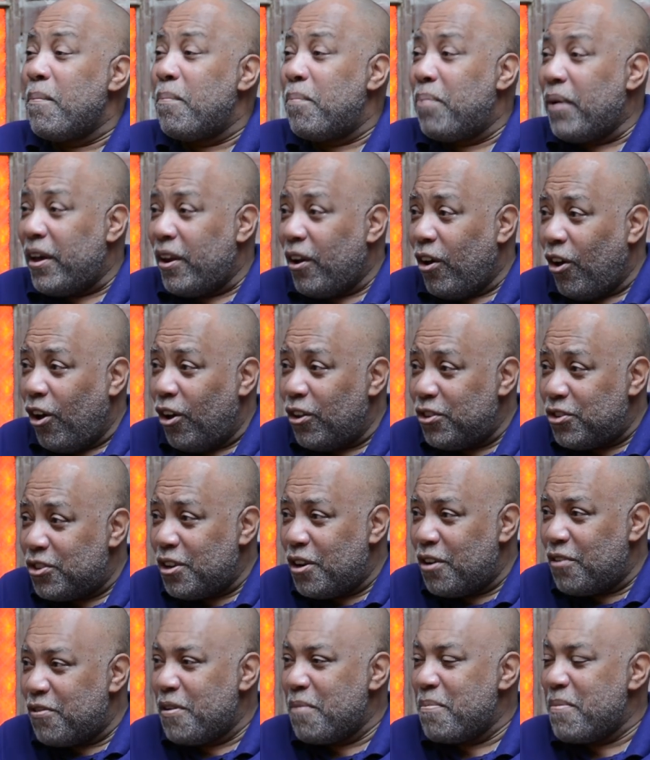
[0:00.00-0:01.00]
but
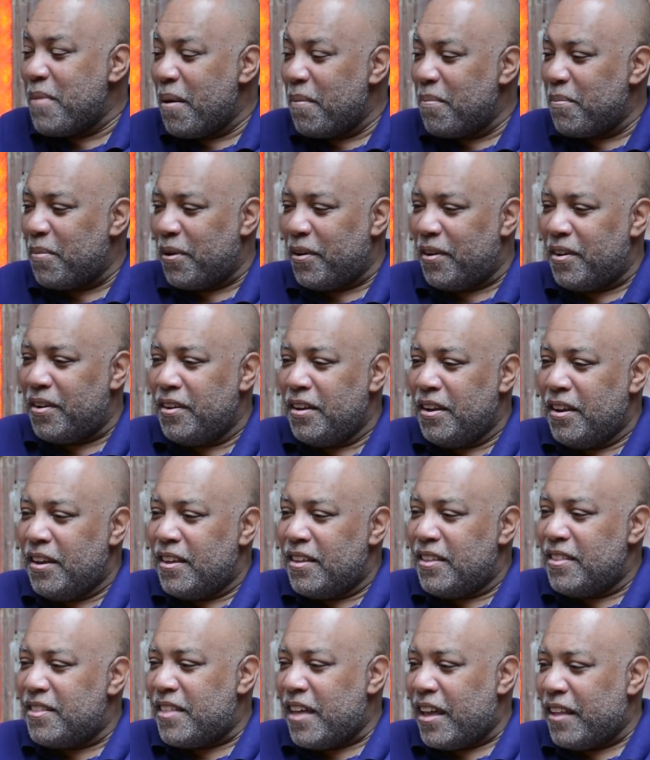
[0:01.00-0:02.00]
also remember
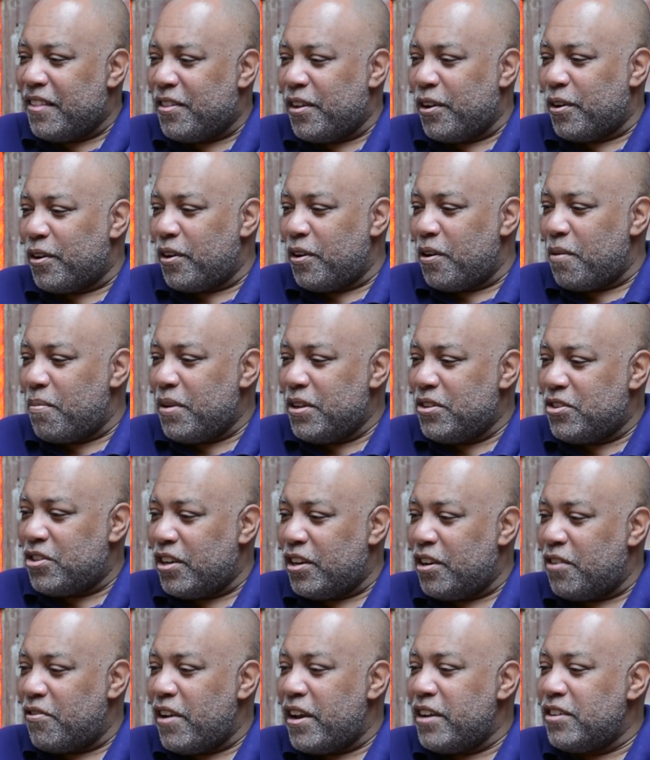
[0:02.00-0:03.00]
that there are going to be
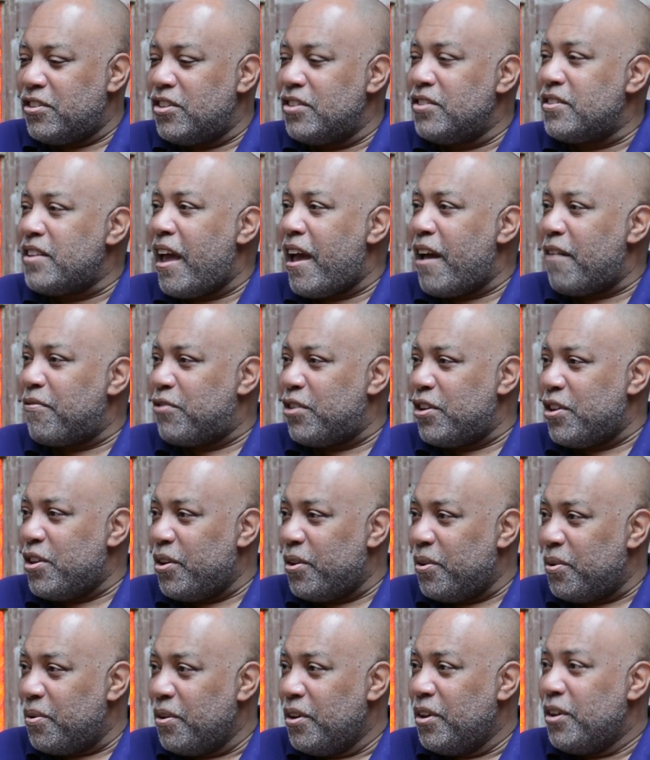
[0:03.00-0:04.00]
generations after
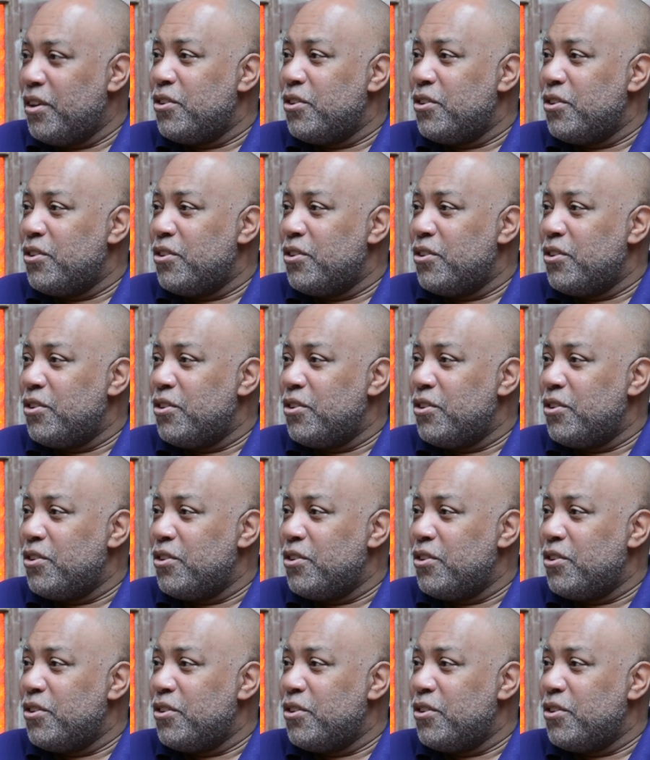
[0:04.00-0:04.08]
you.